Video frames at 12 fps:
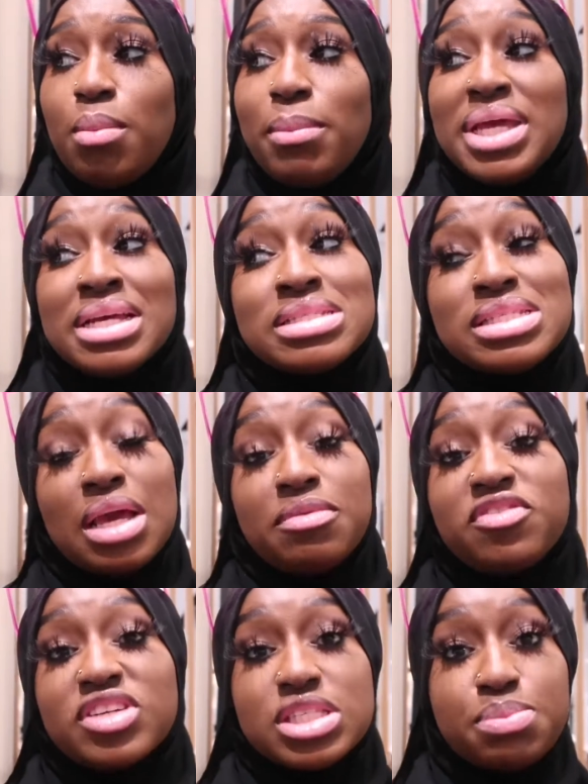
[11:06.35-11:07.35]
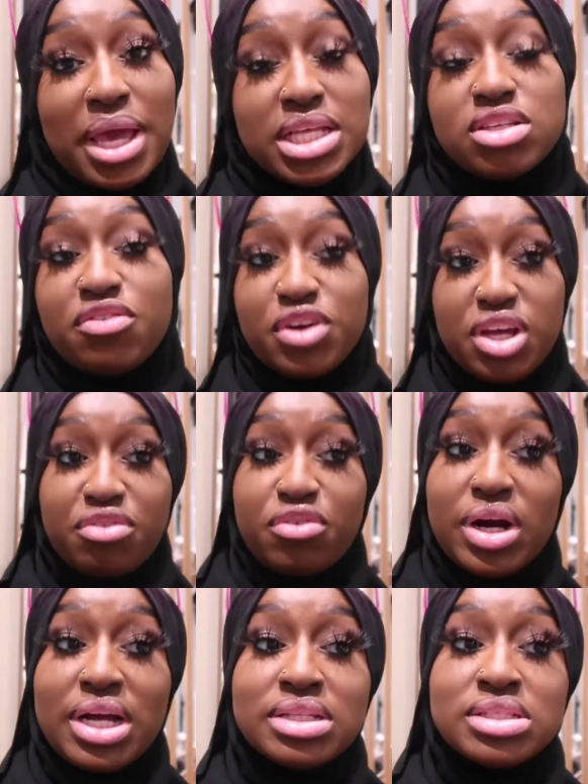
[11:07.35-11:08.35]
be a safe space for your
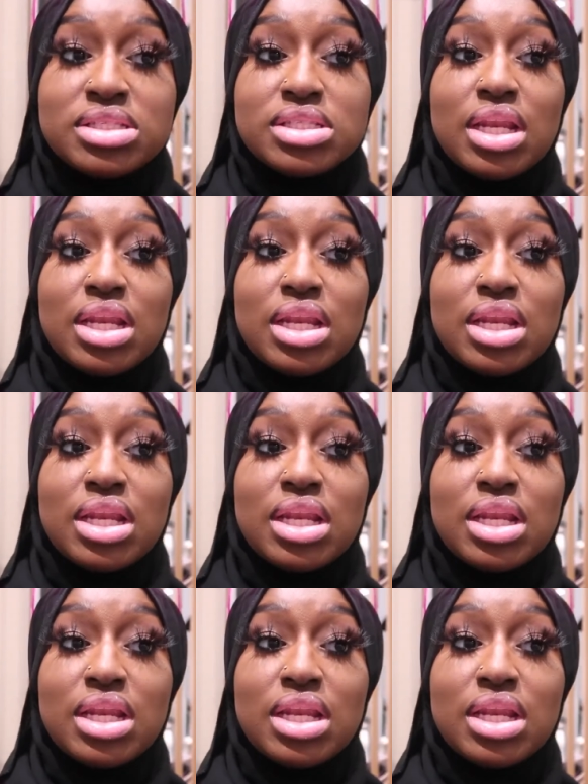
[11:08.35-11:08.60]
friends